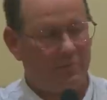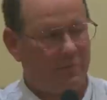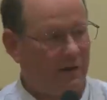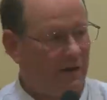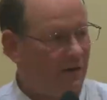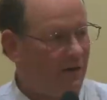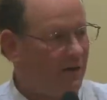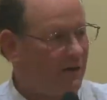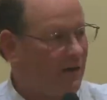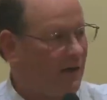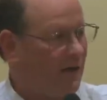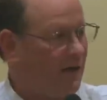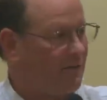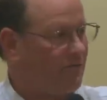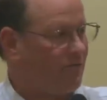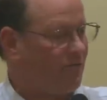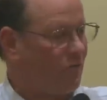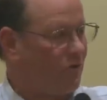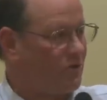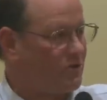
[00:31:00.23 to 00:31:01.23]
America,
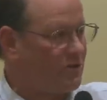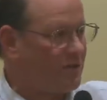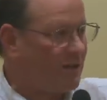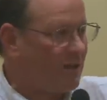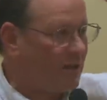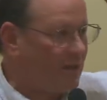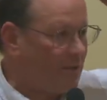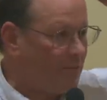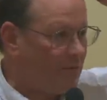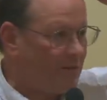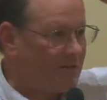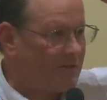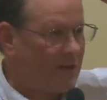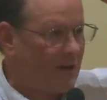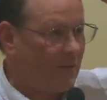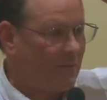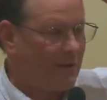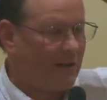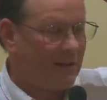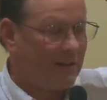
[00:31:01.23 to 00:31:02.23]
unfortunately, it's
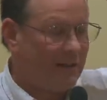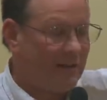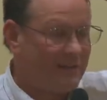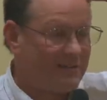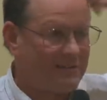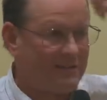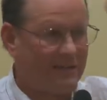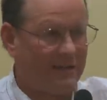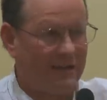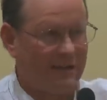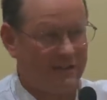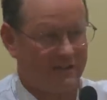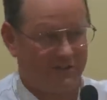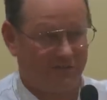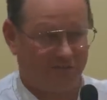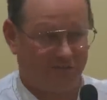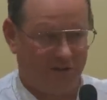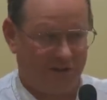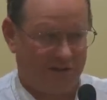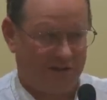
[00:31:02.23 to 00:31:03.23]
becoming less and less
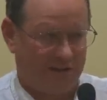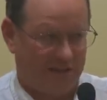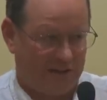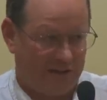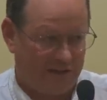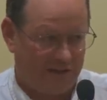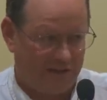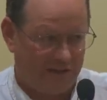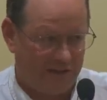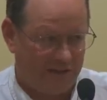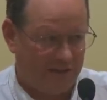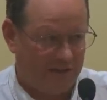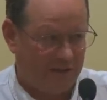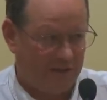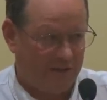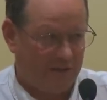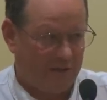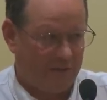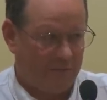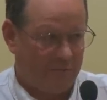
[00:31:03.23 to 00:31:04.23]
friendly.
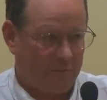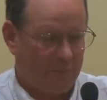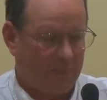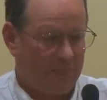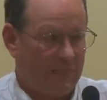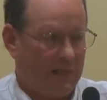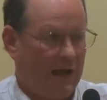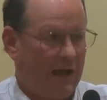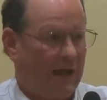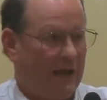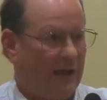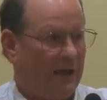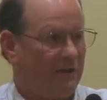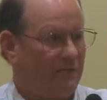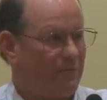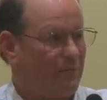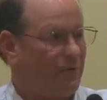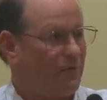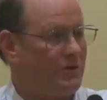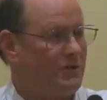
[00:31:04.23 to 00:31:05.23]
I had
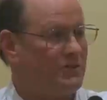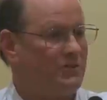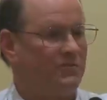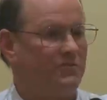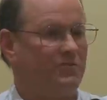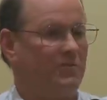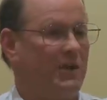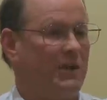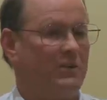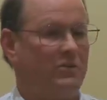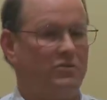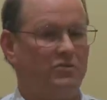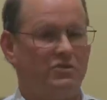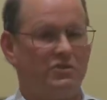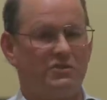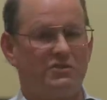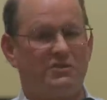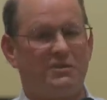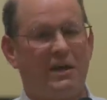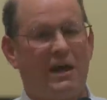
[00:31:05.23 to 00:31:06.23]
a priest friend who
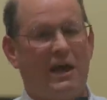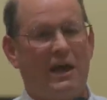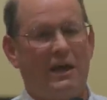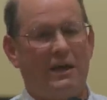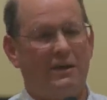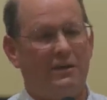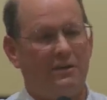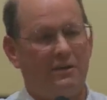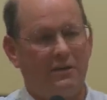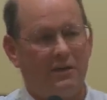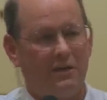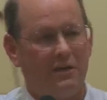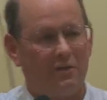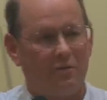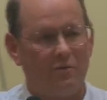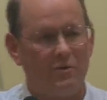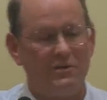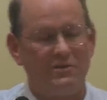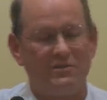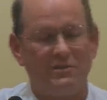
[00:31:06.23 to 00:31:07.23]
just died
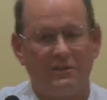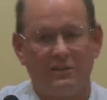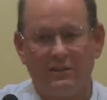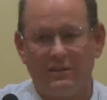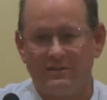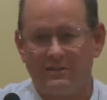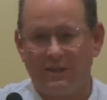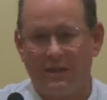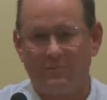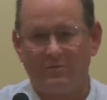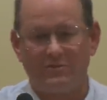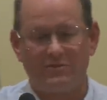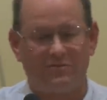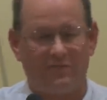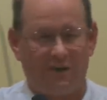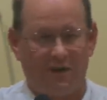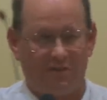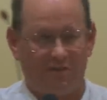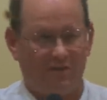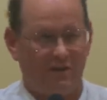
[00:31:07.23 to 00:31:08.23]
recently. His name was
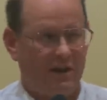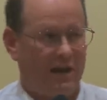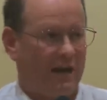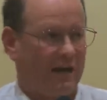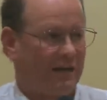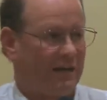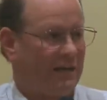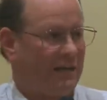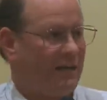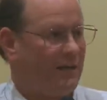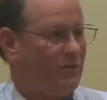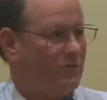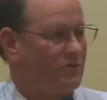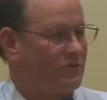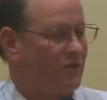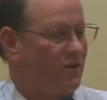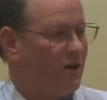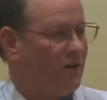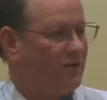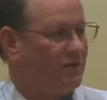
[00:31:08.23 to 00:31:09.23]
Father Yaki. He
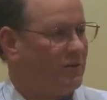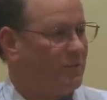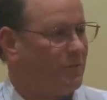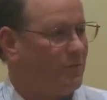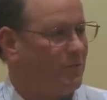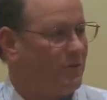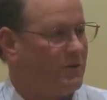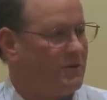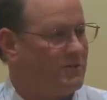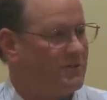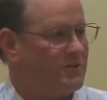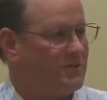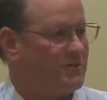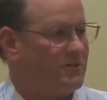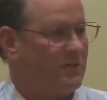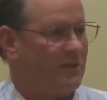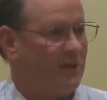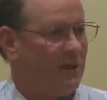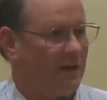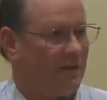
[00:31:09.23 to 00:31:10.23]
was called the
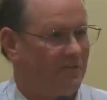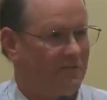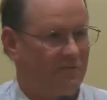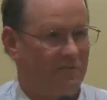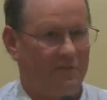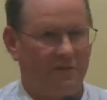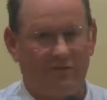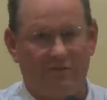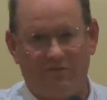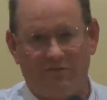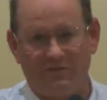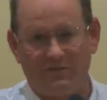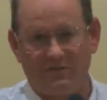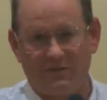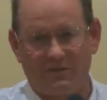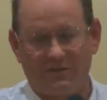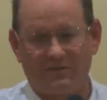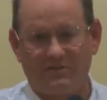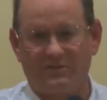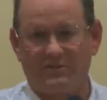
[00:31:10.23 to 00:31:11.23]
priest's, uh, the
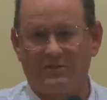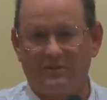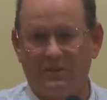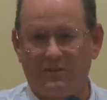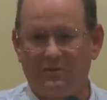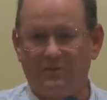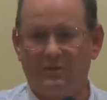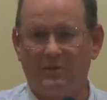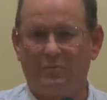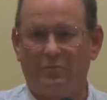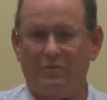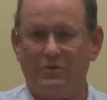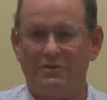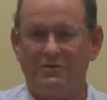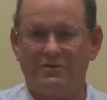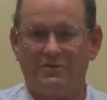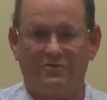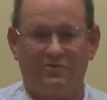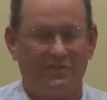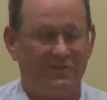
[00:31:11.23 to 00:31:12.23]
physics, the
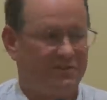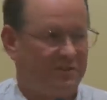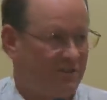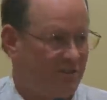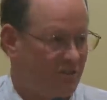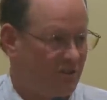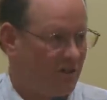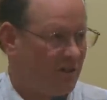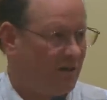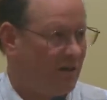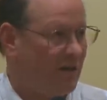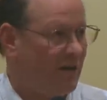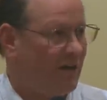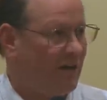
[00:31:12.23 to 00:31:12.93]
priest's physician,